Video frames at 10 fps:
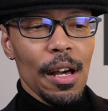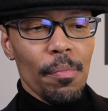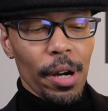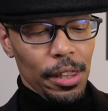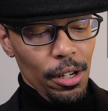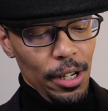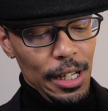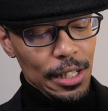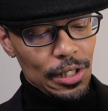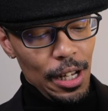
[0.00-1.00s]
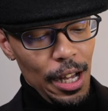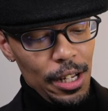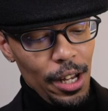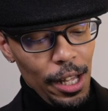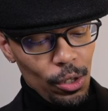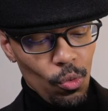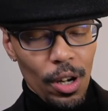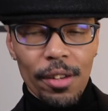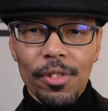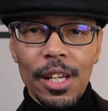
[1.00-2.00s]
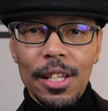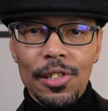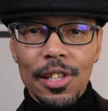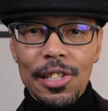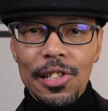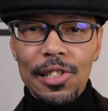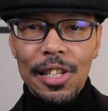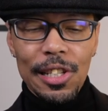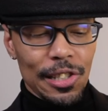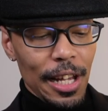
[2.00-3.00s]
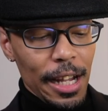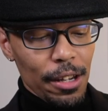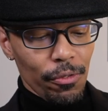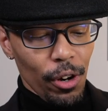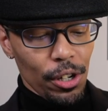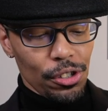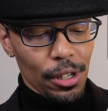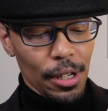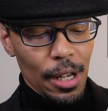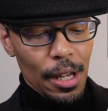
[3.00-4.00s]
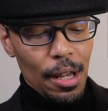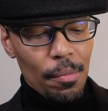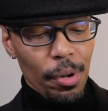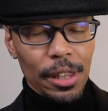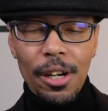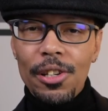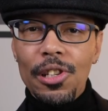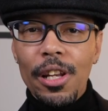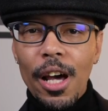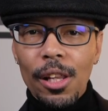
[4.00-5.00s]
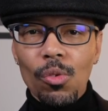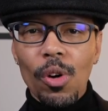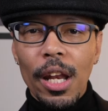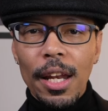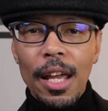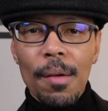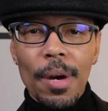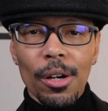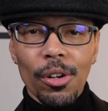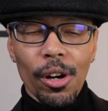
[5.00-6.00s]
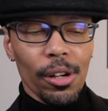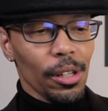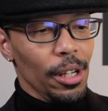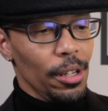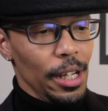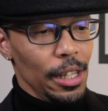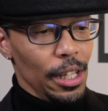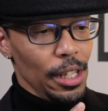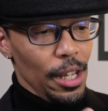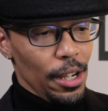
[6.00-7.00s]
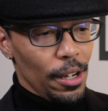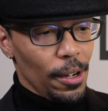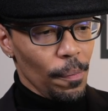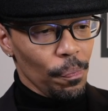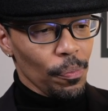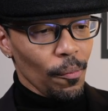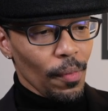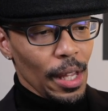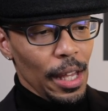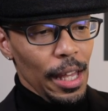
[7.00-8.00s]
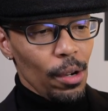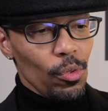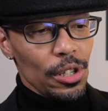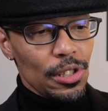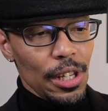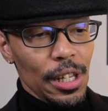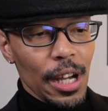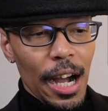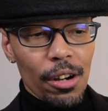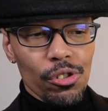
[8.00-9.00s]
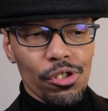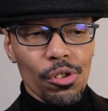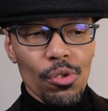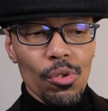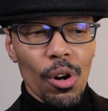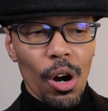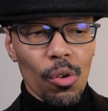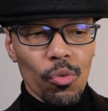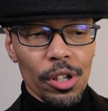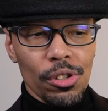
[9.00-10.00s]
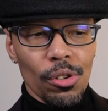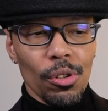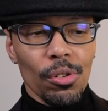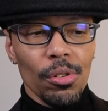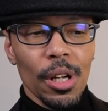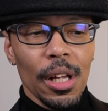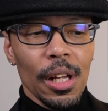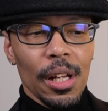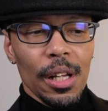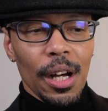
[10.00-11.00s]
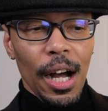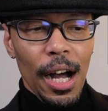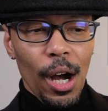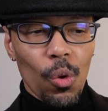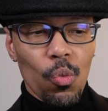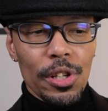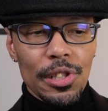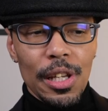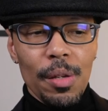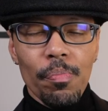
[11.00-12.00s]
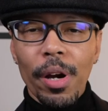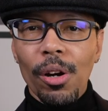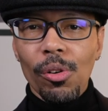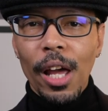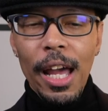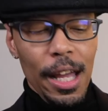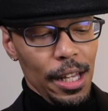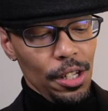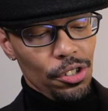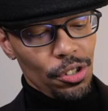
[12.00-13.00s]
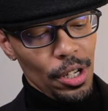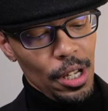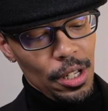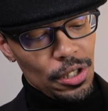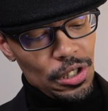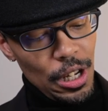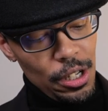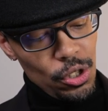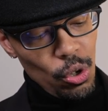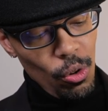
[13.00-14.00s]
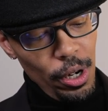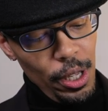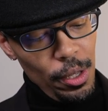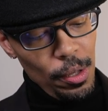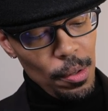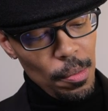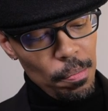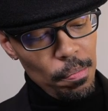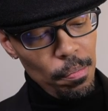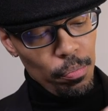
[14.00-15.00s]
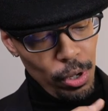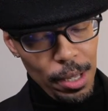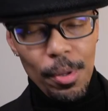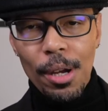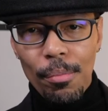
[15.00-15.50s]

But there is another one of these. This is the second version, but there is another one that came out earlier in the year. It was the Hakushu Original Whiskey Barrel Age Suntory Premium